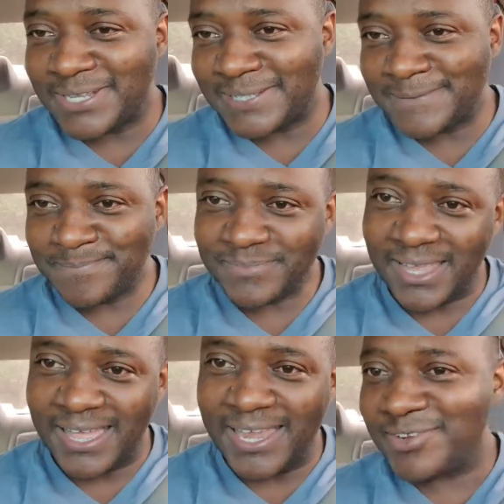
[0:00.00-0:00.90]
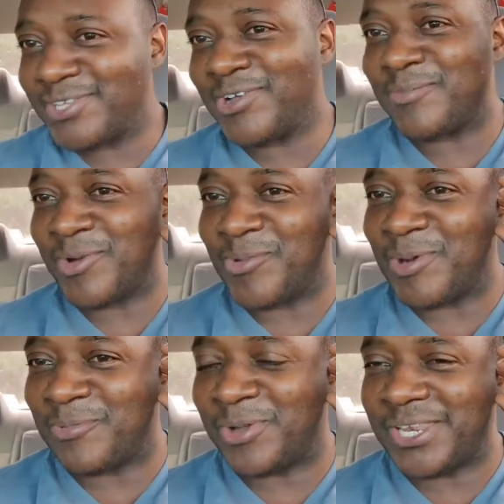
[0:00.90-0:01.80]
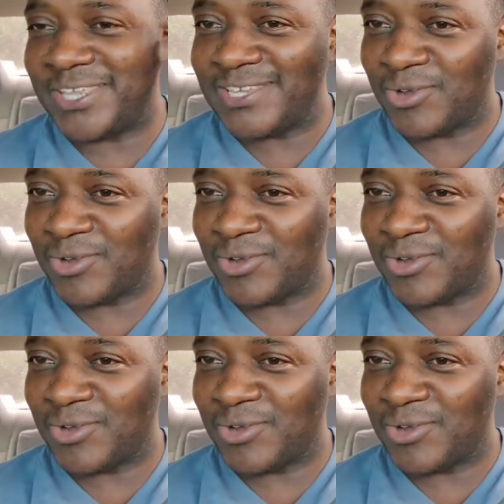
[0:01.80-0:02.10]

And everything I'm come up with equal.